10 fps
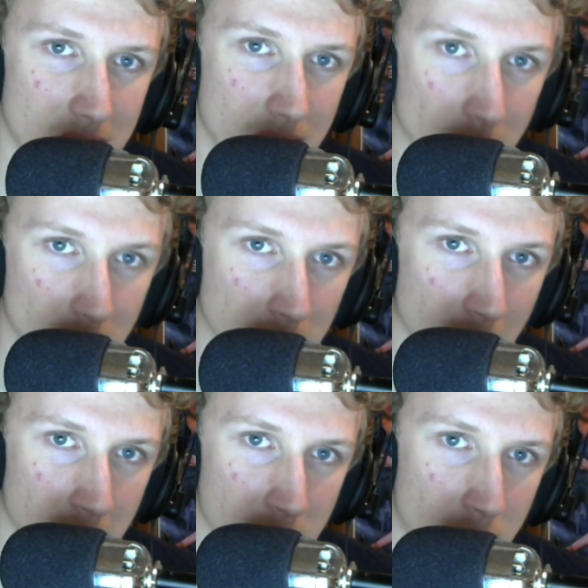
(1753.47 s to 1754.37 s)
looked like the
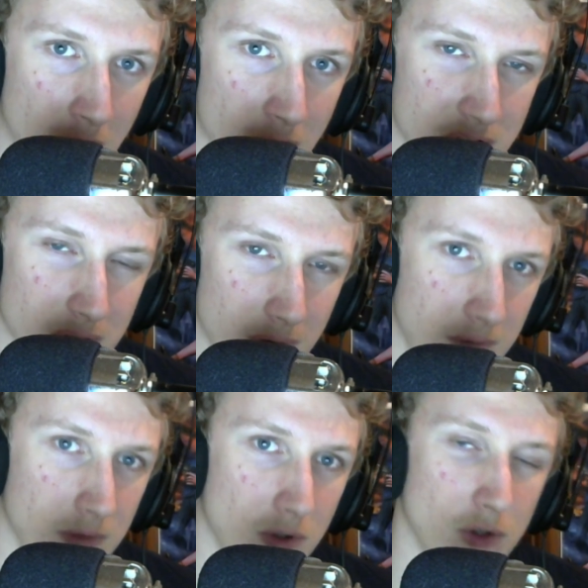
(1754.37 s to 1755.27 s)
Newcastle of
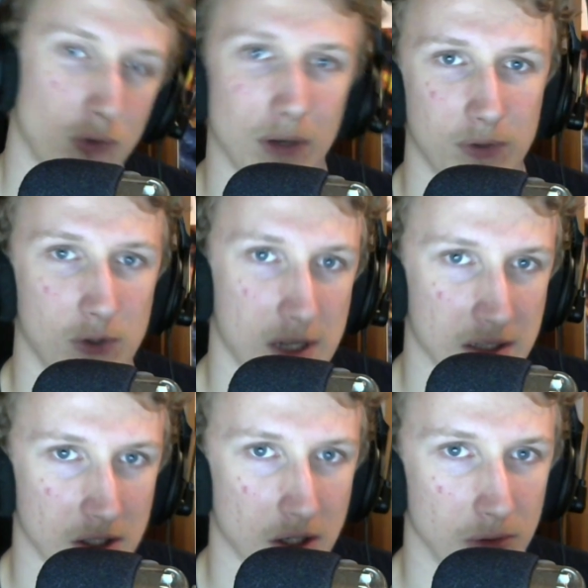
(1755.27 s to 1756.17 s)
quite a few years
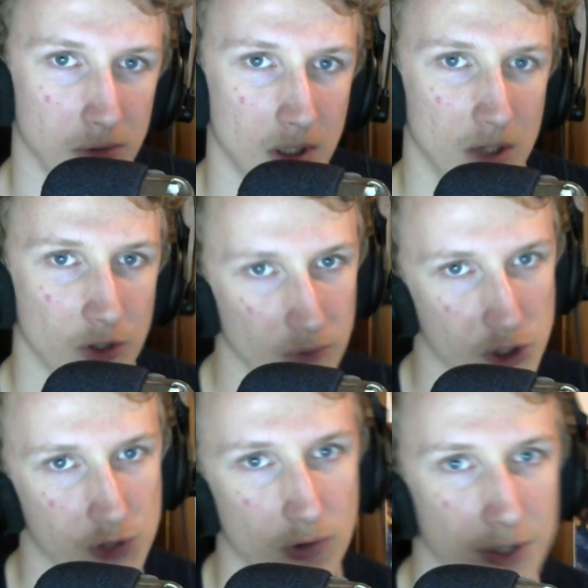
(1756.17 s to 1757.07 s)
ago that were
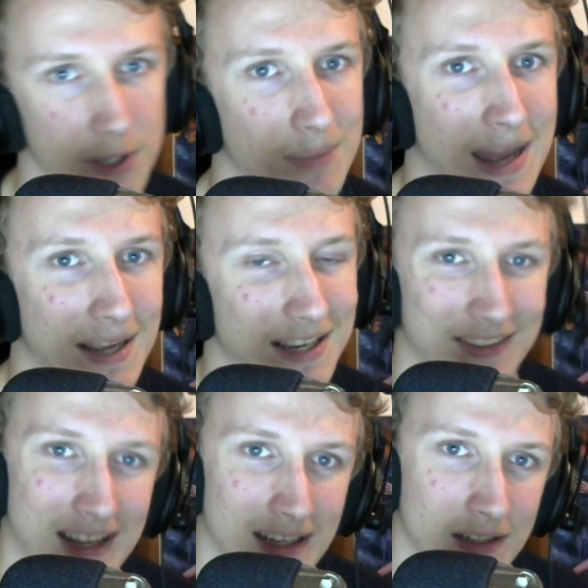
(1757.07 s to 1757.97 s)
strong at the back and then